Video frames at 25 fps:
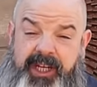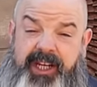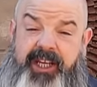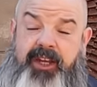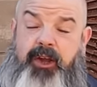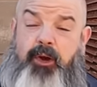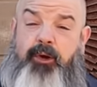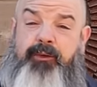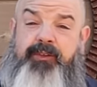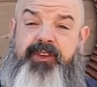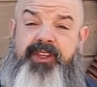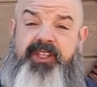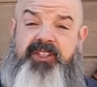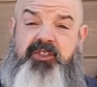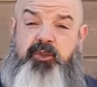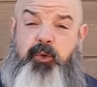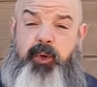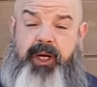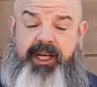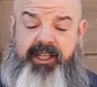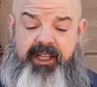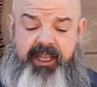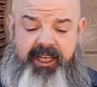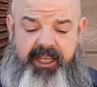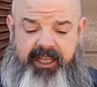going to go over this
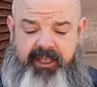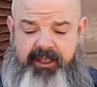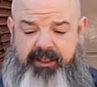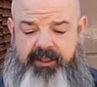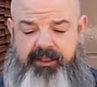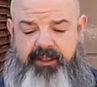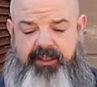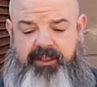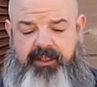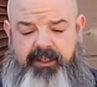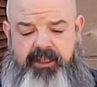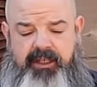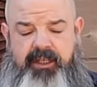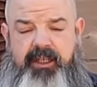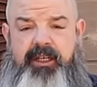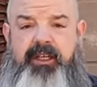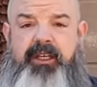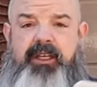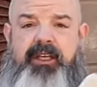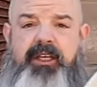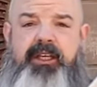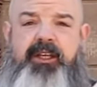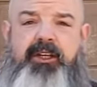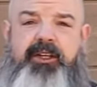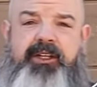quickly.
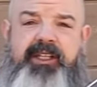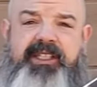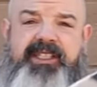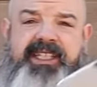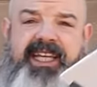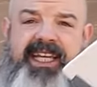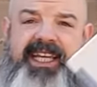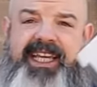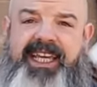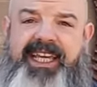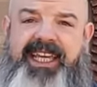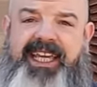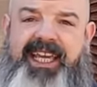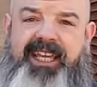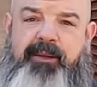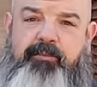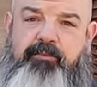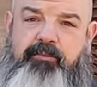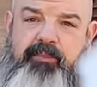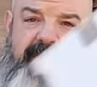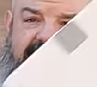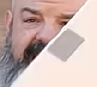We're going to take a heat